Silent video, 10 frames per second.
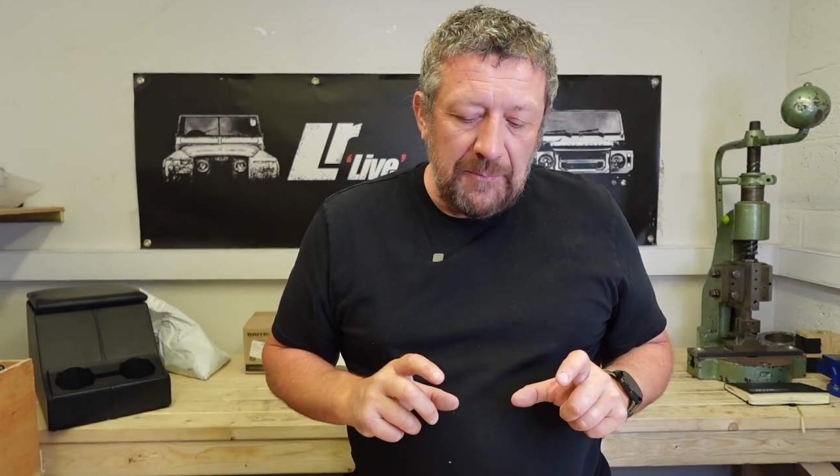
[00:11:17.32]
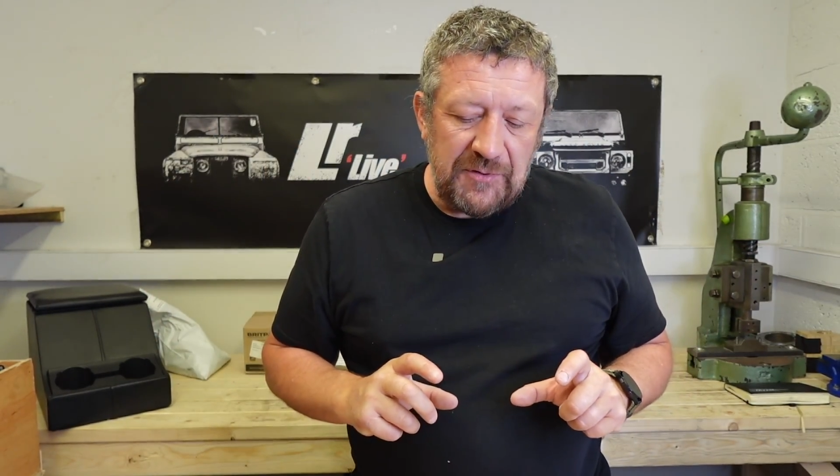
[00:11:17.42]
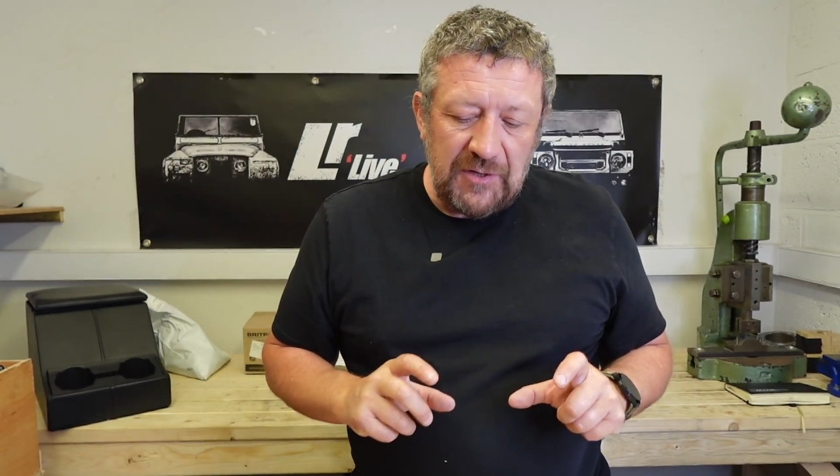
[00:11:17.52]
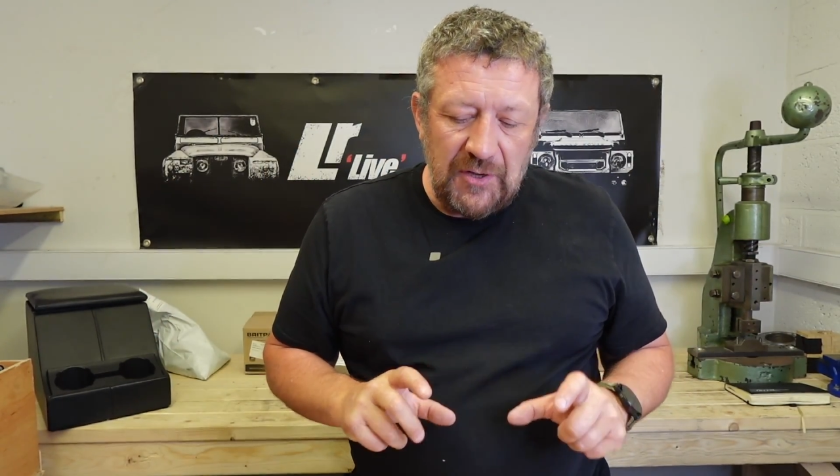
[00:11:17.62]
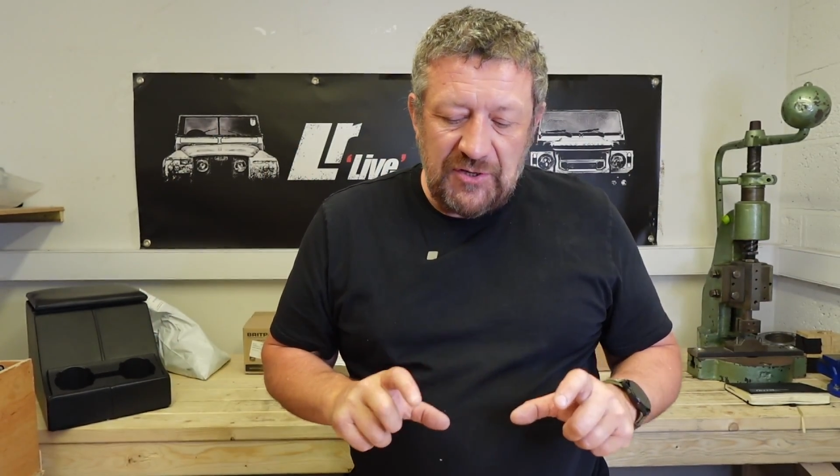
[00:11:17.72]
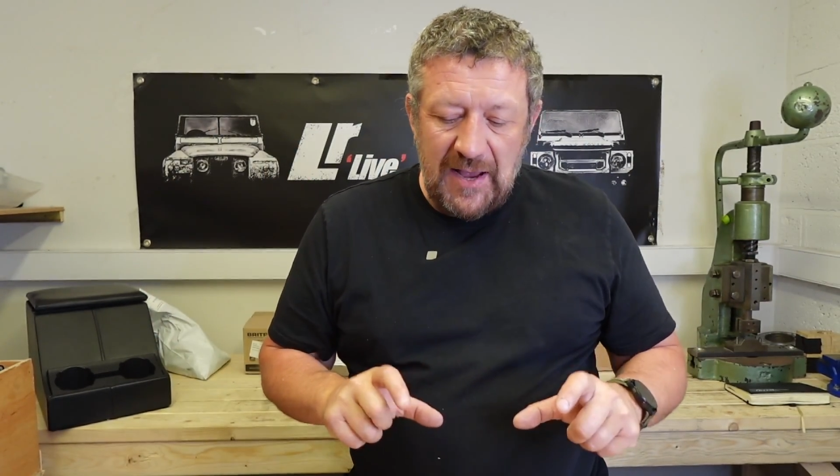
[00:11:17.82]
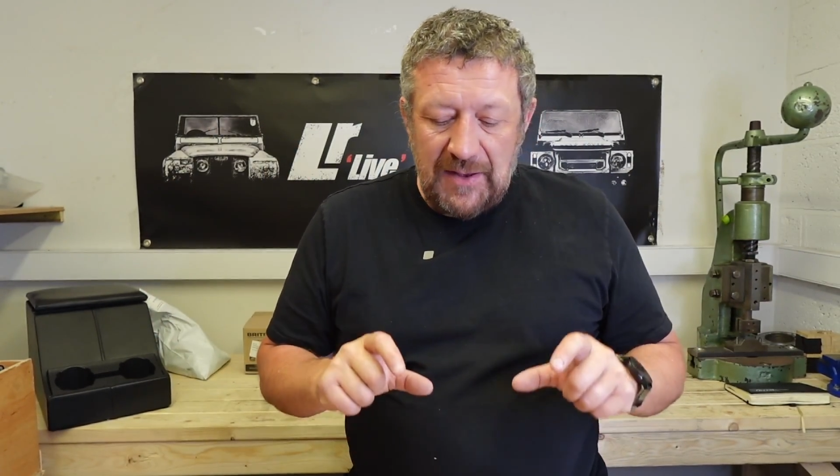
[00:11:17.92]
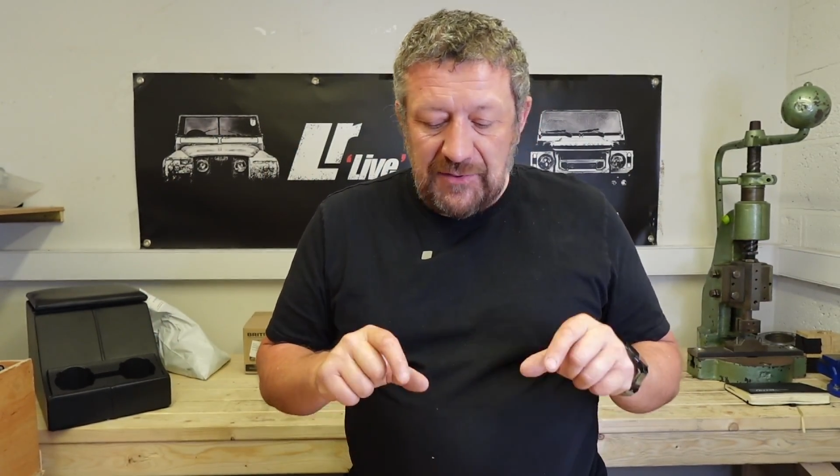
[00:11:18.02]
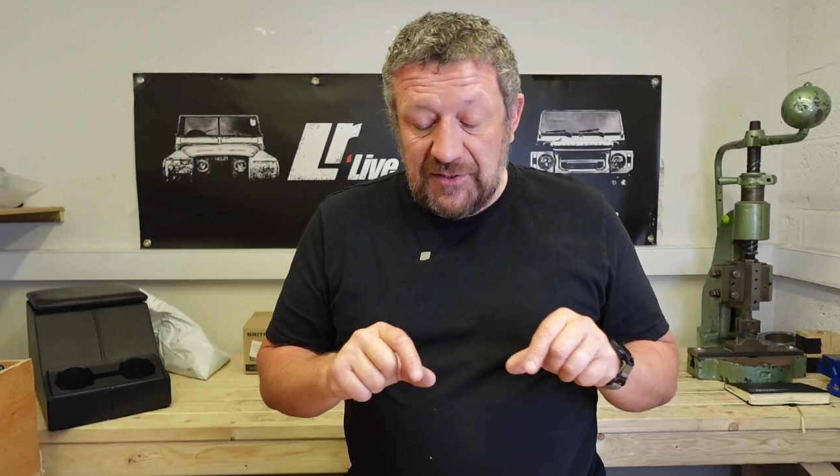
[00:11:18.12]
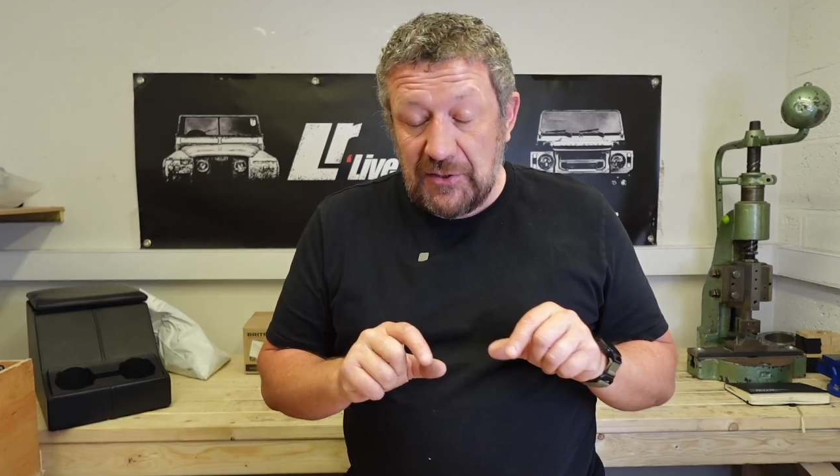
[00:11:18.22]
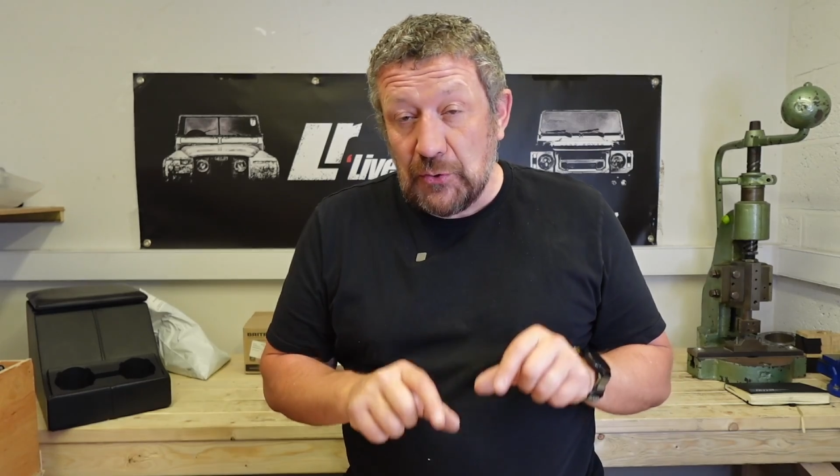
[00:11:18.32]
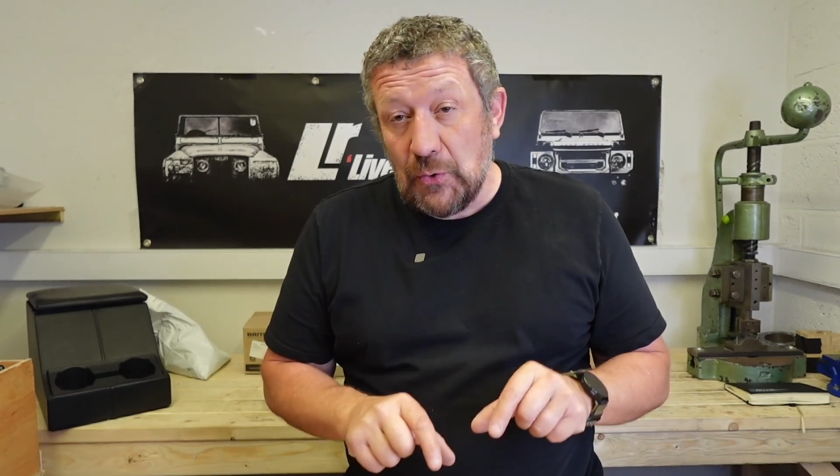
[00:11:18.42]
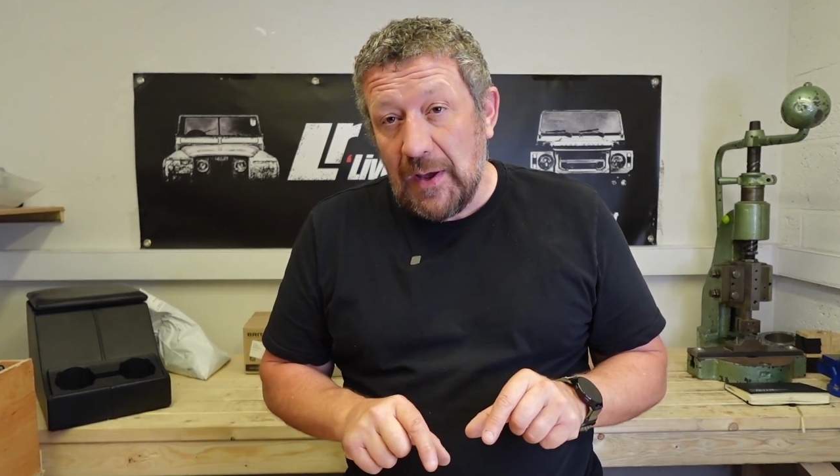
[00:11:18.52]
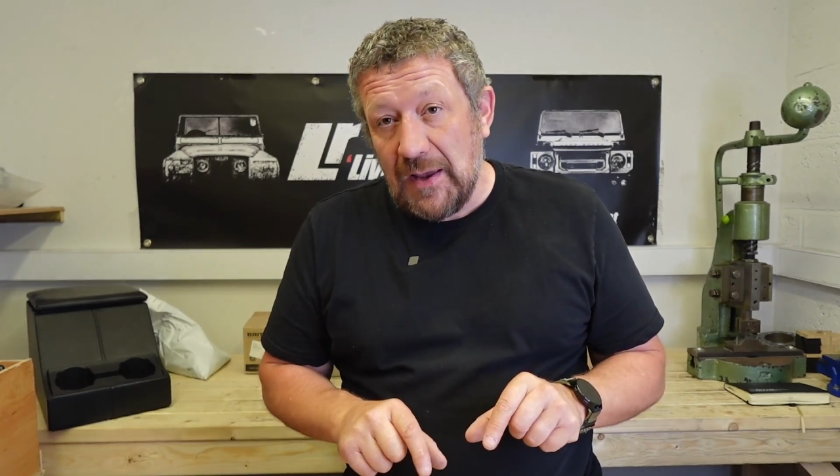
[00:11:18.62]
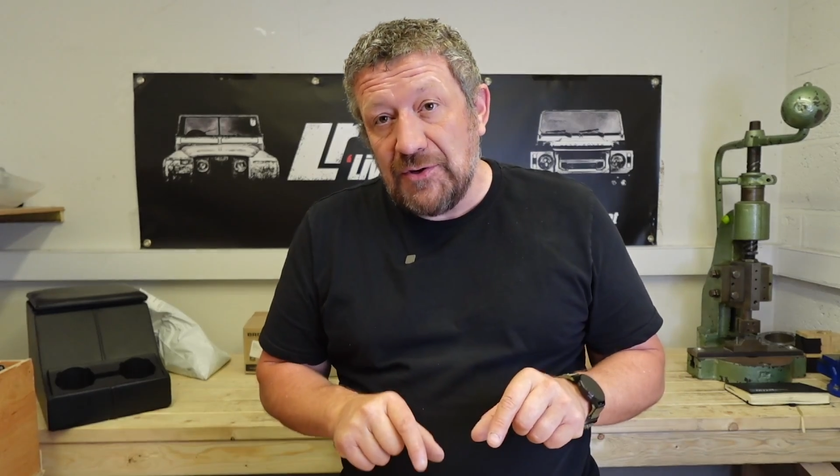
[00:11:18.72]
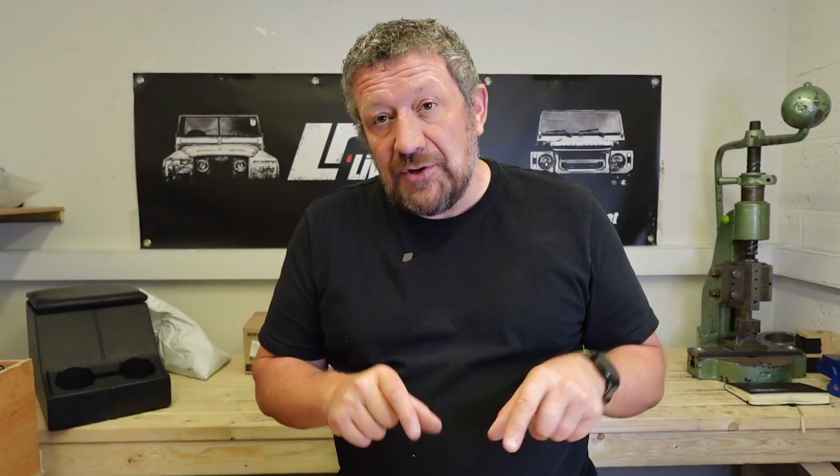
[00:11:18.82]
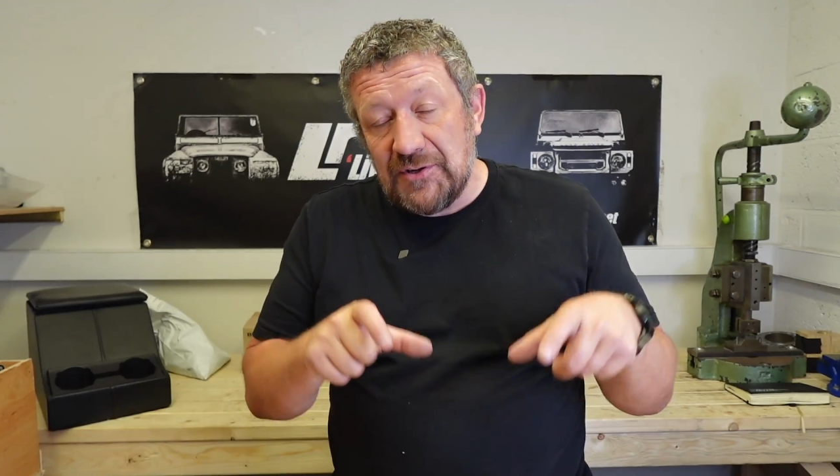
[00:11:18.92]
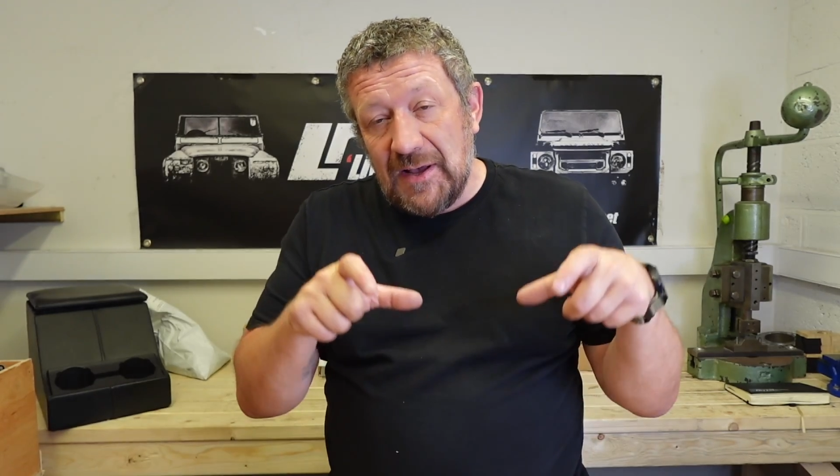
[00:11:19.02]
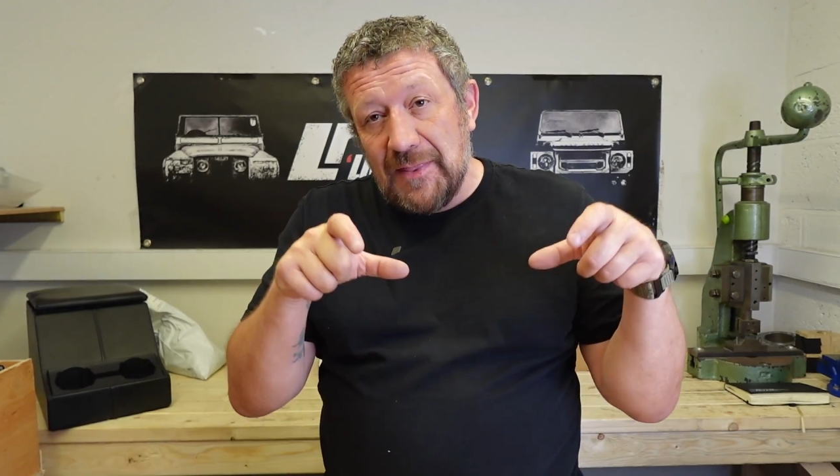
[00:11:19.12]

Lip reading: such as the door hinges